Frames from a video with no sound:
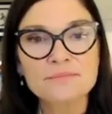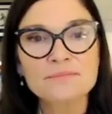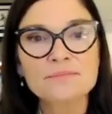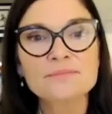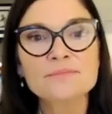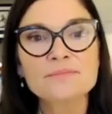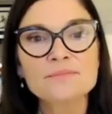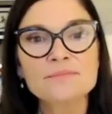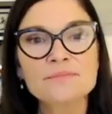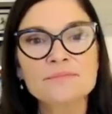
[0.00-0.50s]

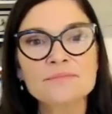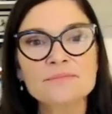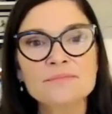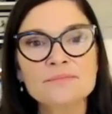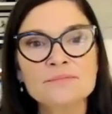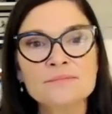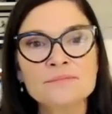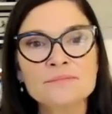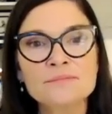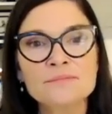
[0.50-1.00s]

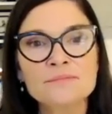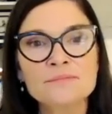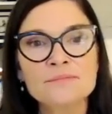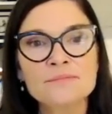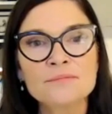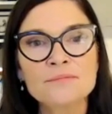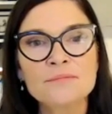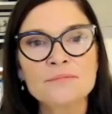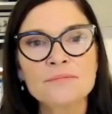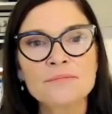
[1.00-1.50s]

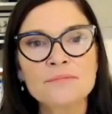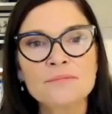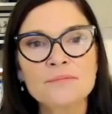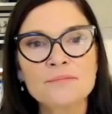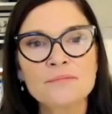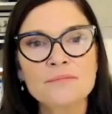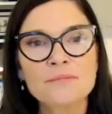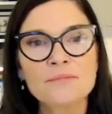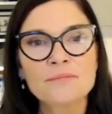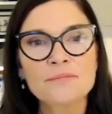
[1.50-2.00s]

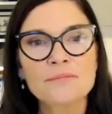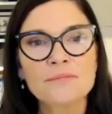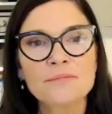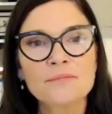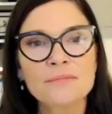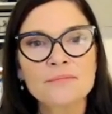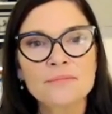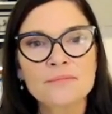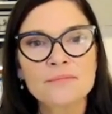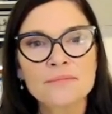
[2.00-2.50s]

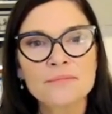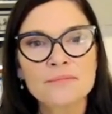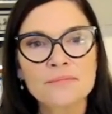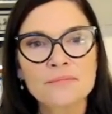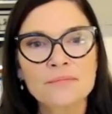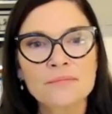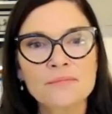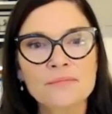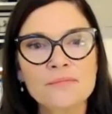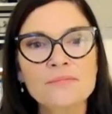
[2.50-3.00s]

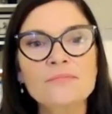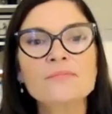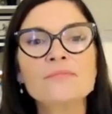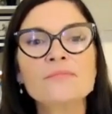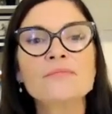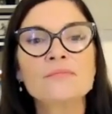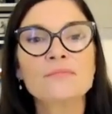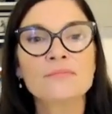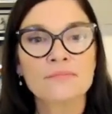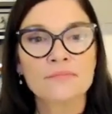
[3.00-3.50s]

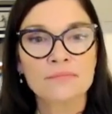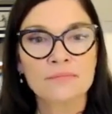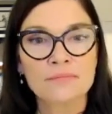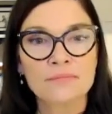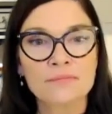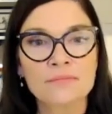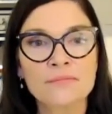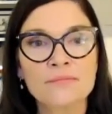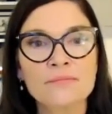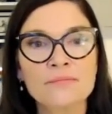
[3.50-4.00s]

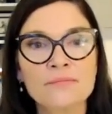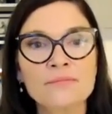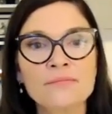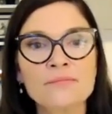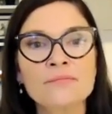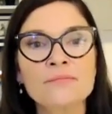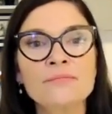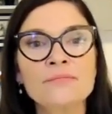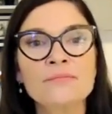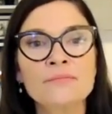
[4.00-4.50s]

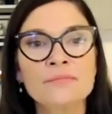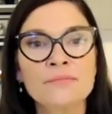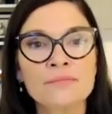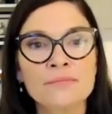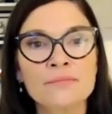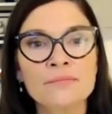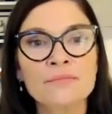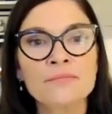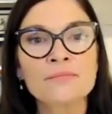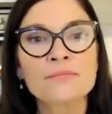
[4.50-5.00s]

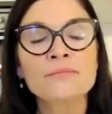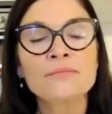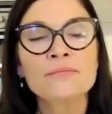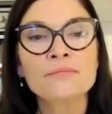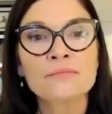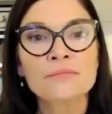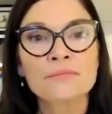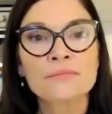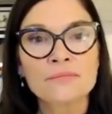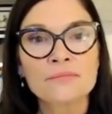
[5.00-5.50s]

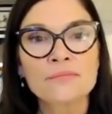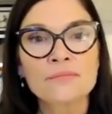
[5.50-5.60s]
[no speech]